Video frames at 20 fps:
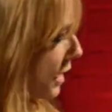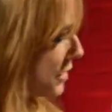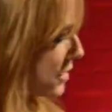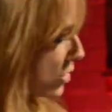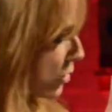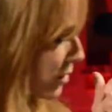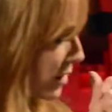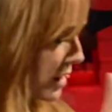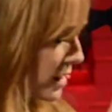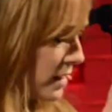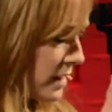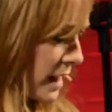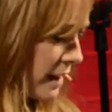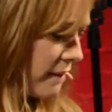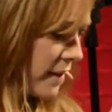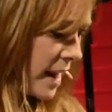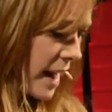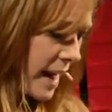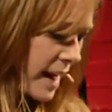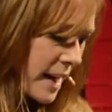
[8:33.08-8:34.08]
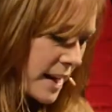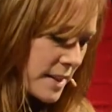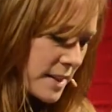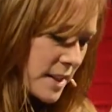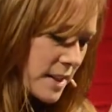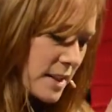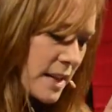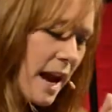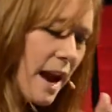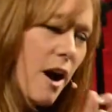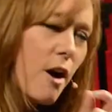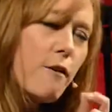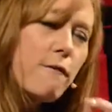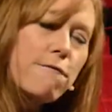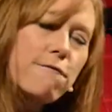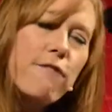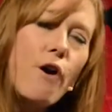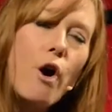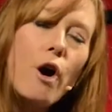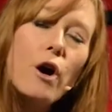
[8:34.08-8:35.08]
And so then David asks, how
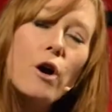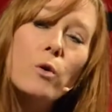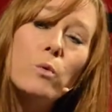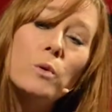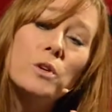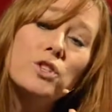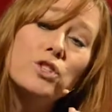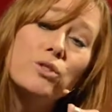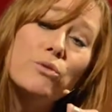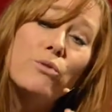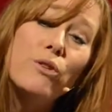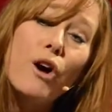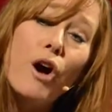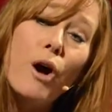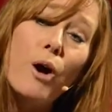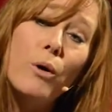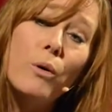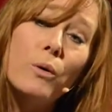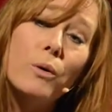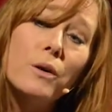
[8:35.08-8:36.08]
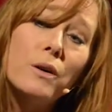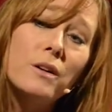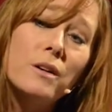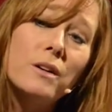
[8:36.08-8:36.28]
far would you go